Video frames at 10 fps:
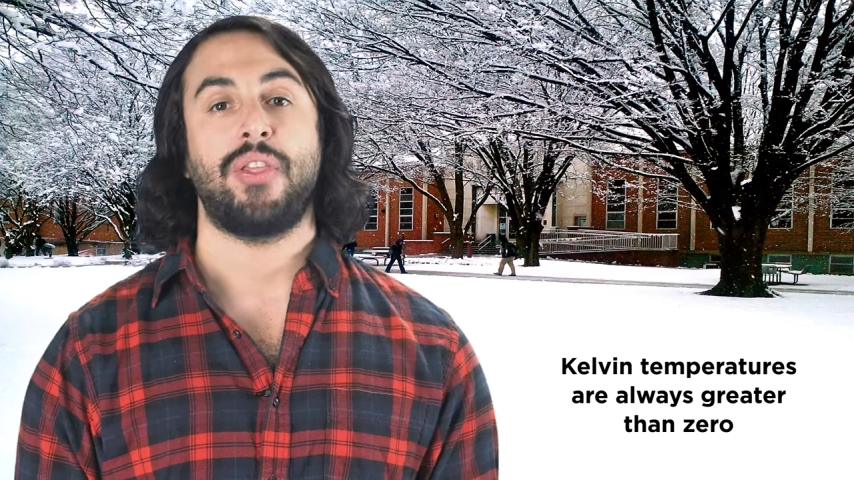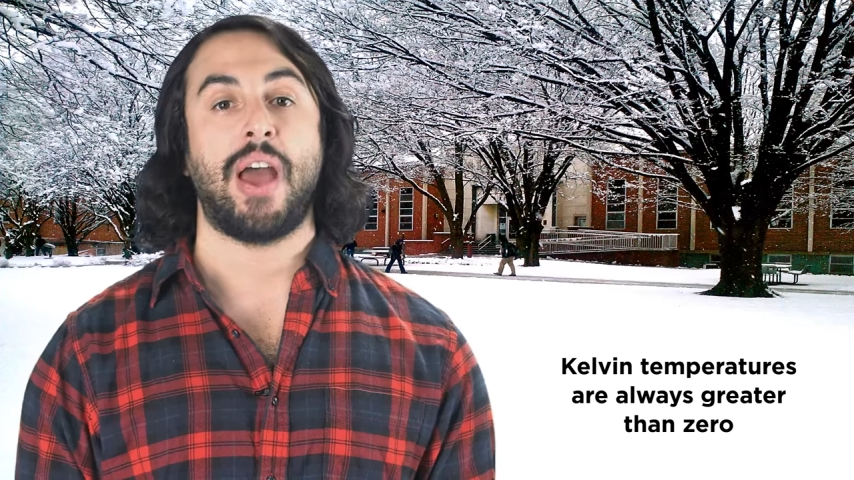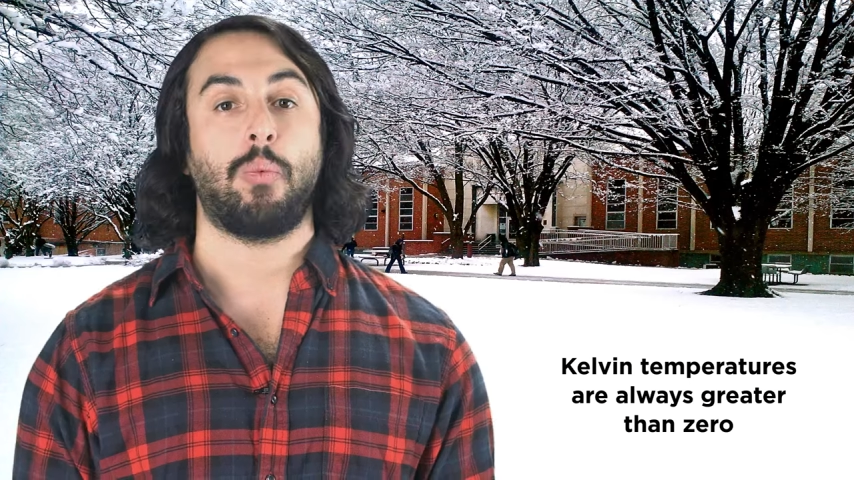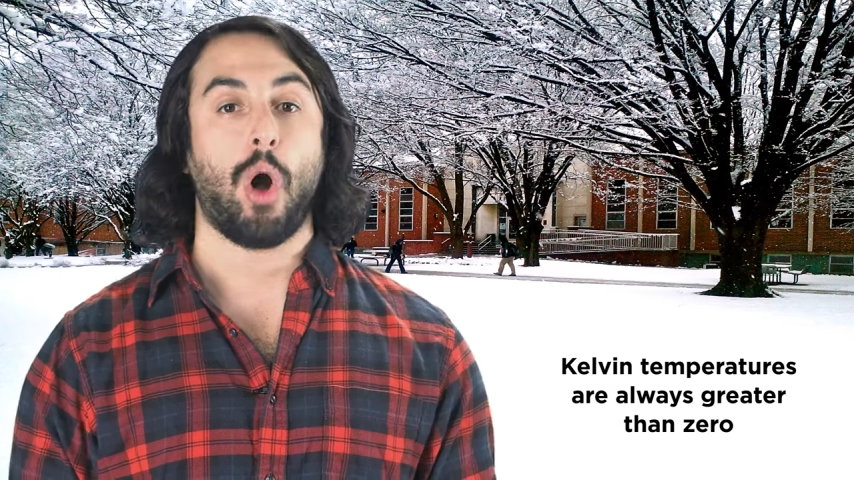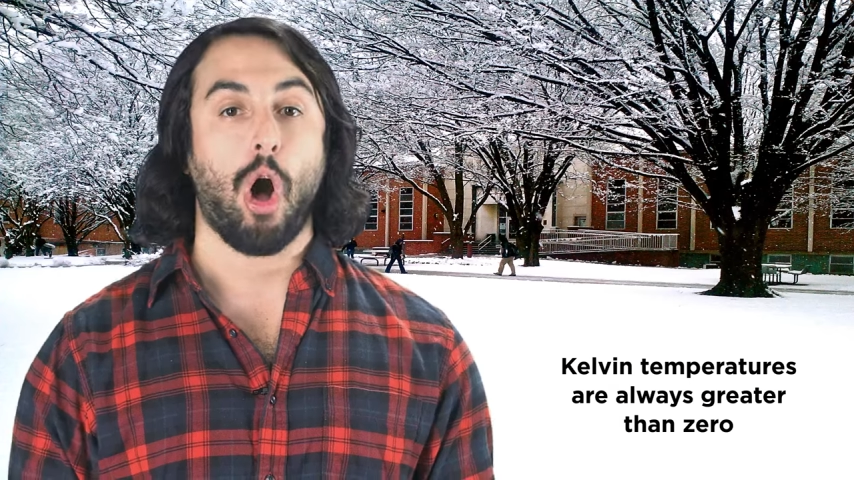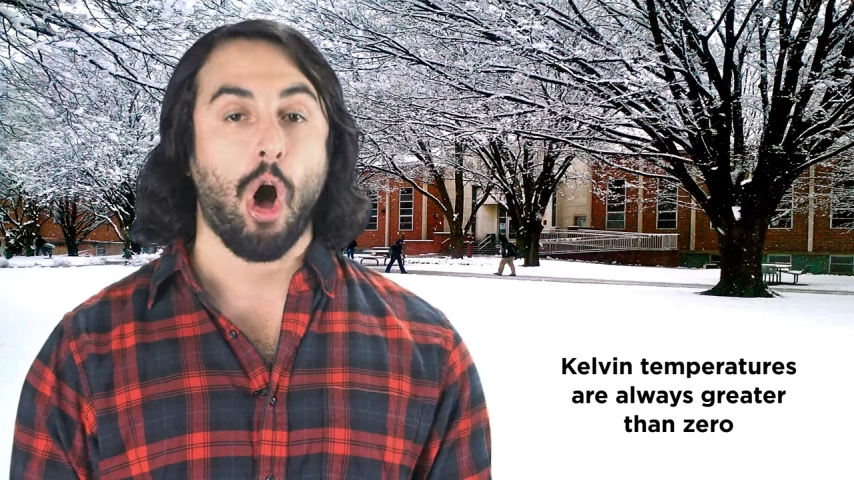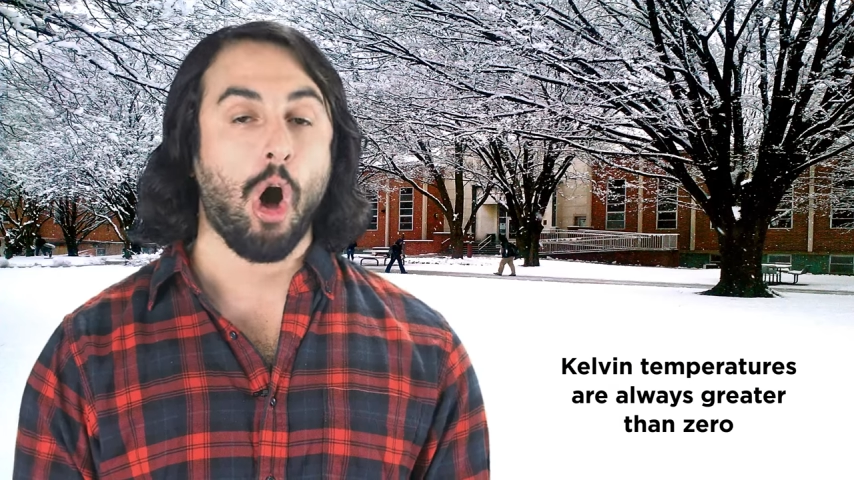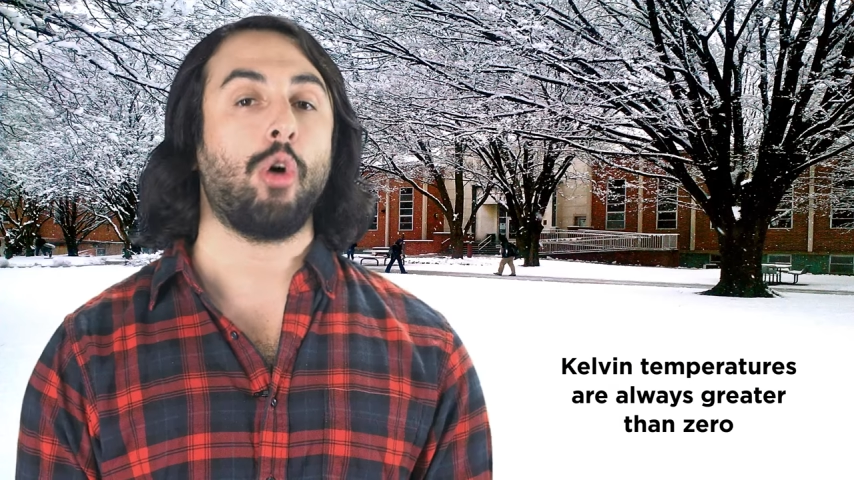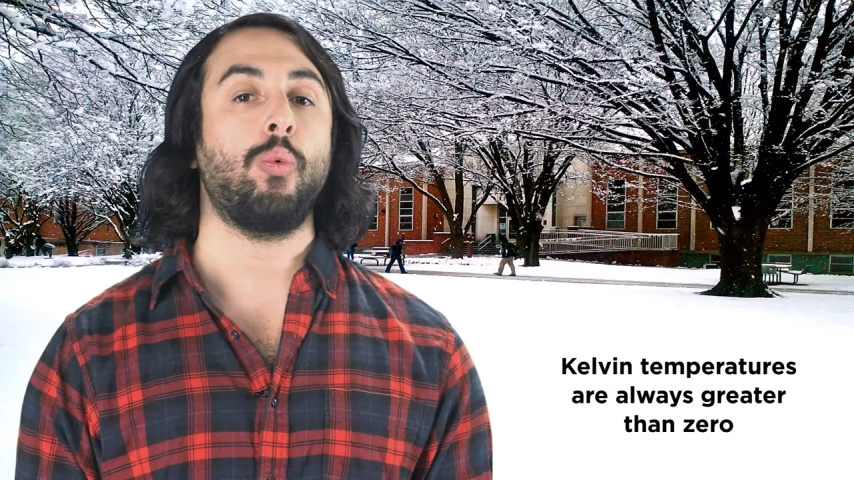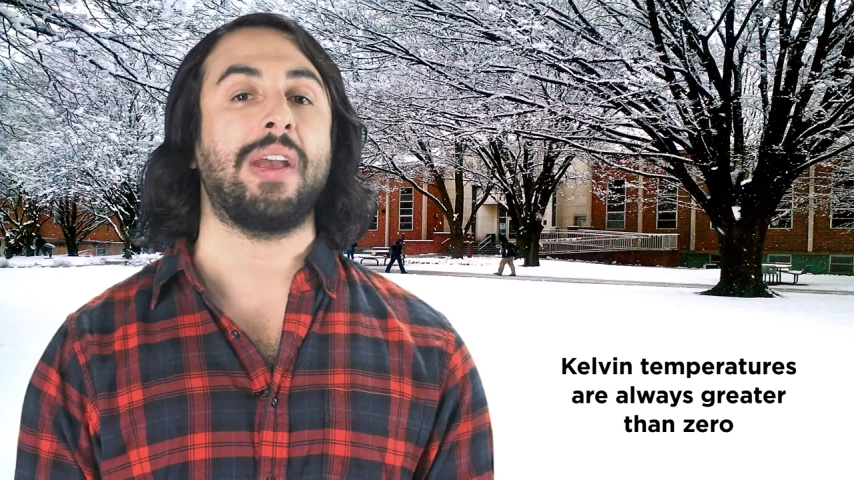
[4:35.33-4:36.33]
that will
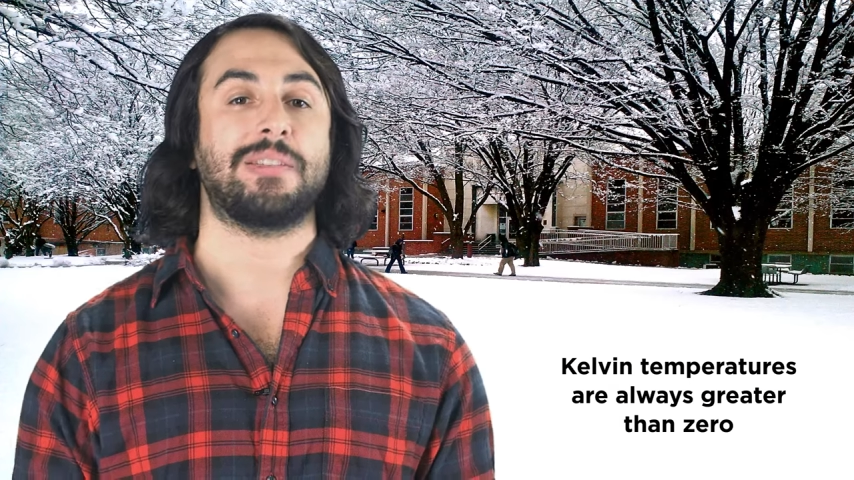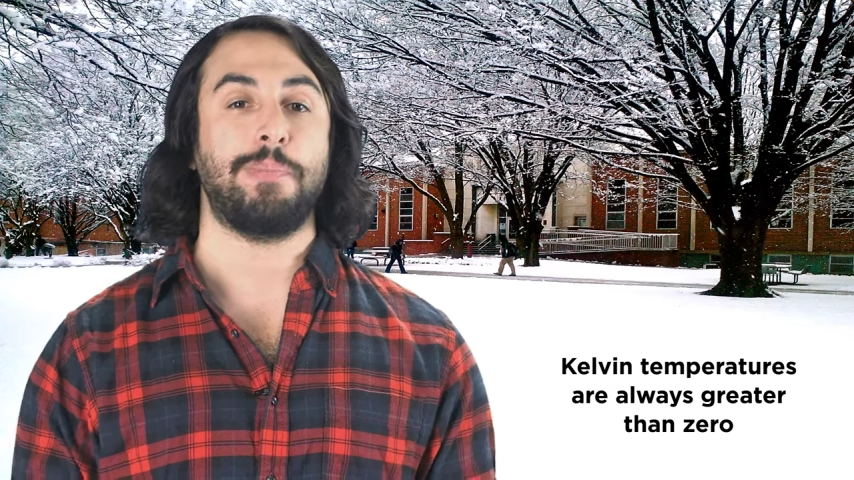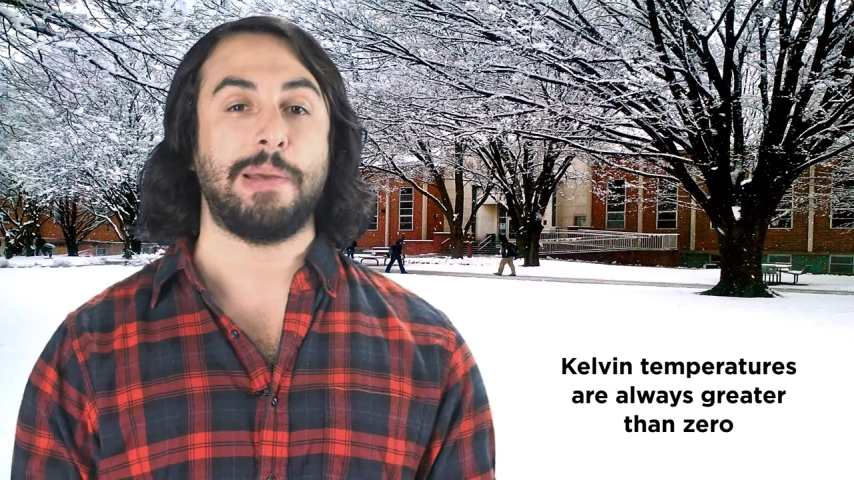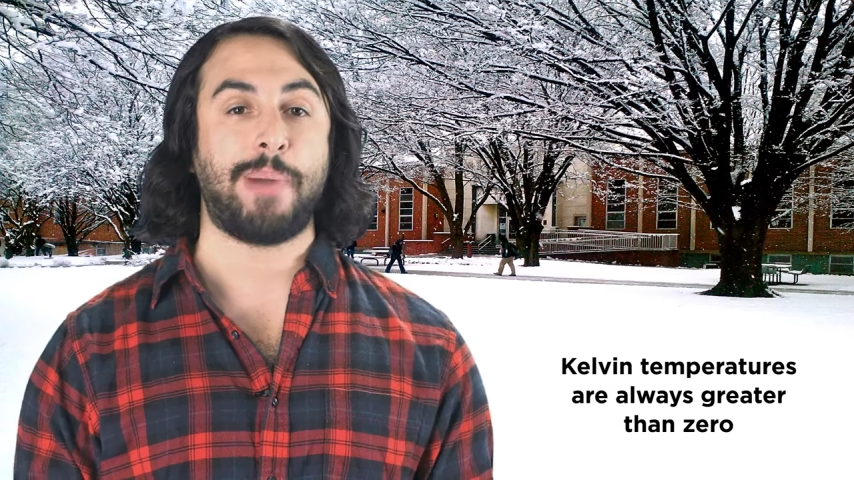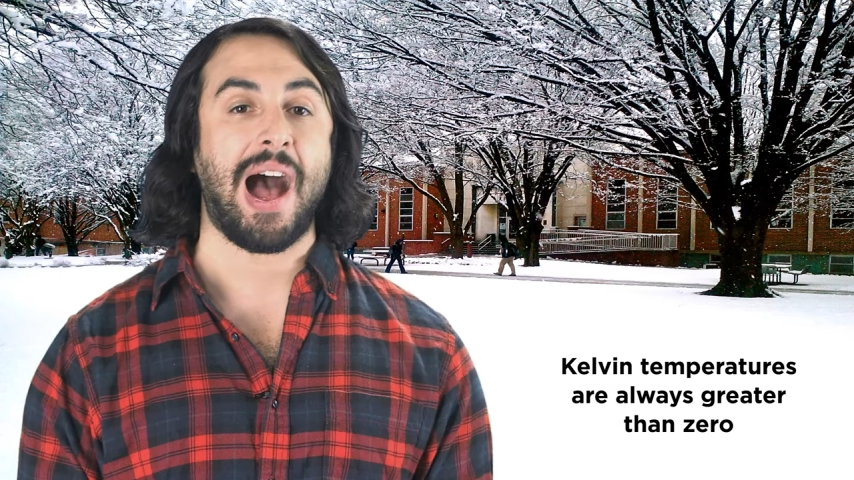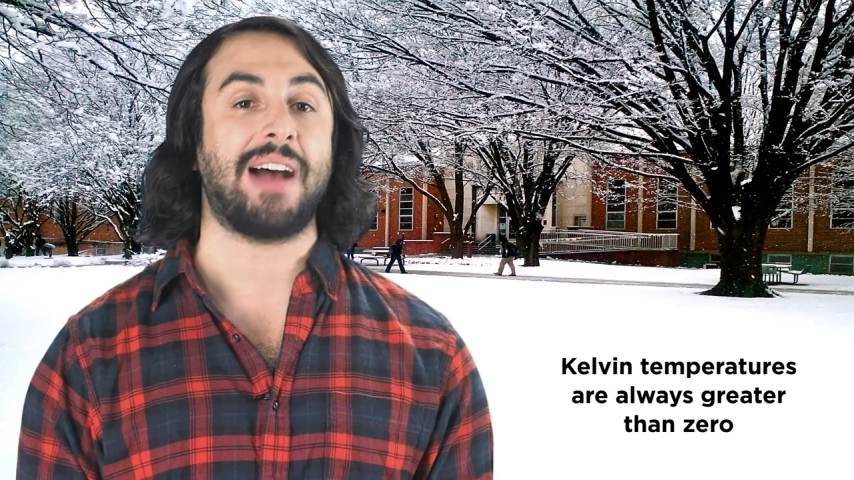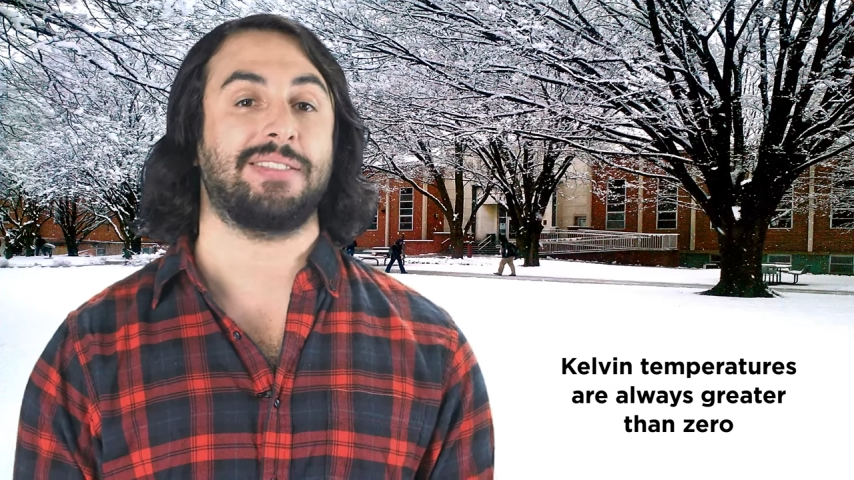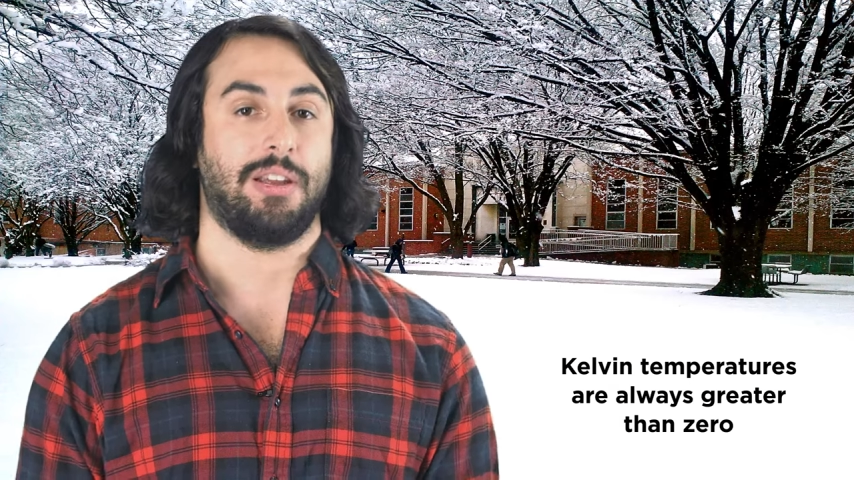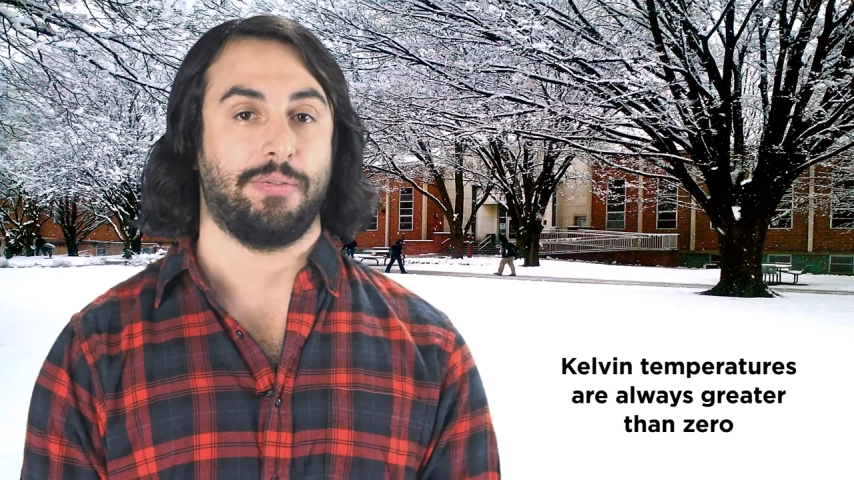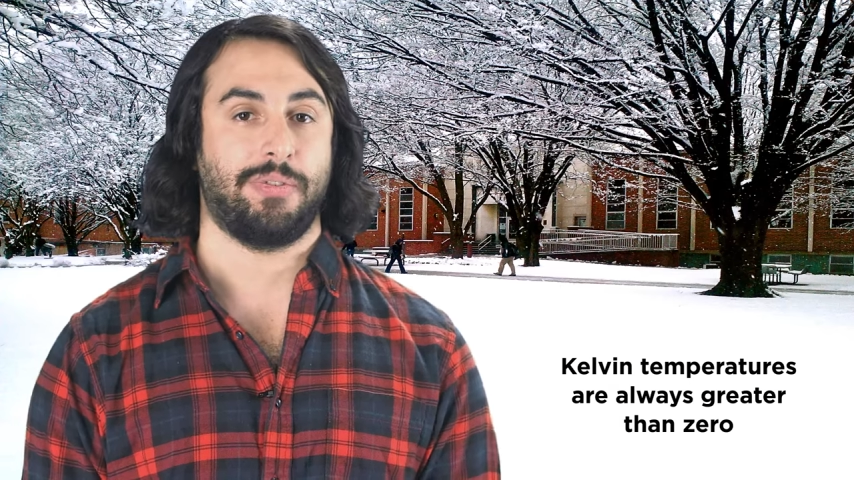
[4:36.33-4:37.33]
always be
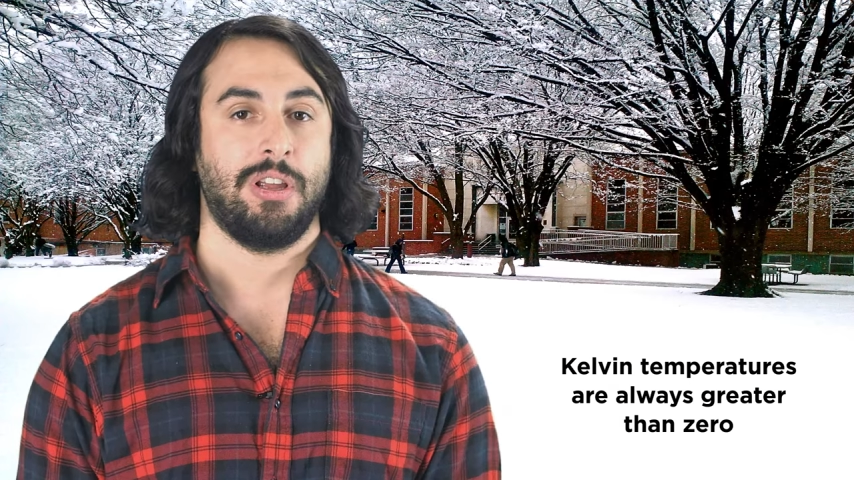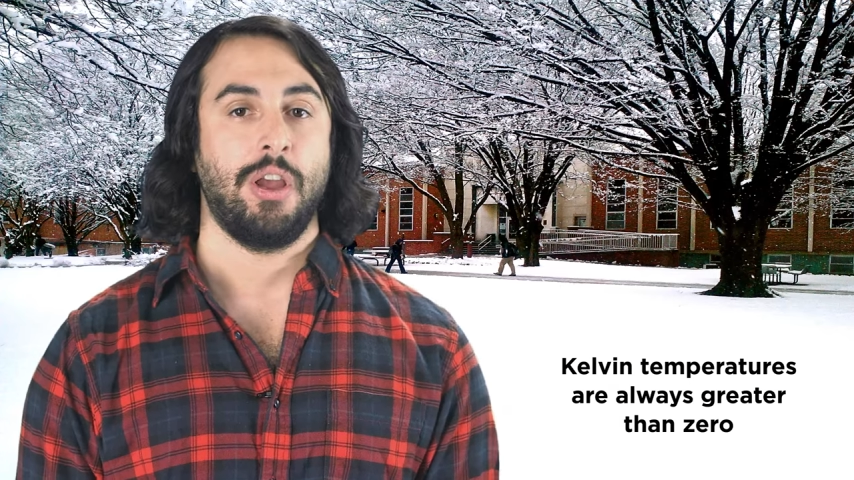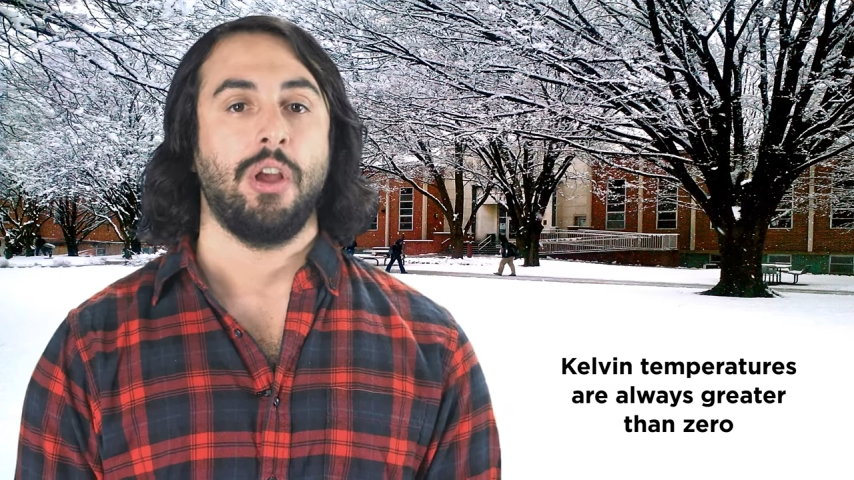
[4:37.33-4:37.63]
positive,